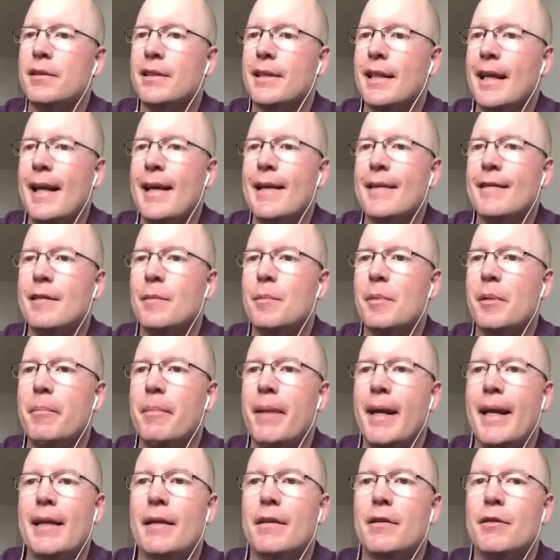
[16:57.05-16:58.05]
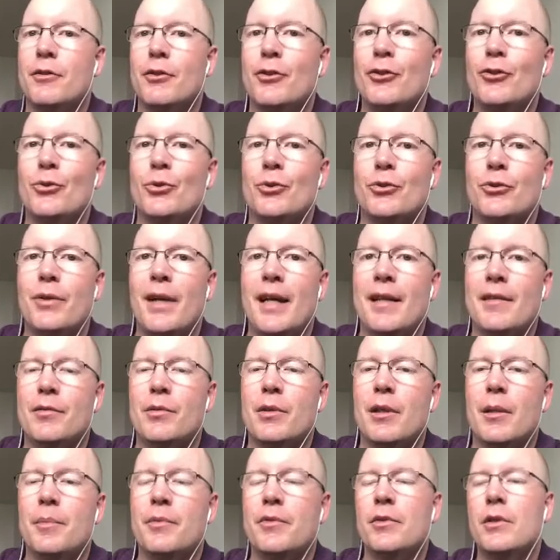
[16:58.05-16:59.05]
a case to be made to do
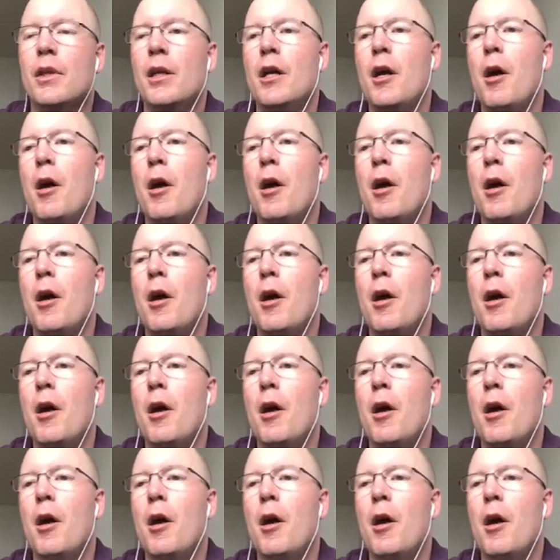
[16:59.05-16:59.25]
transcripts,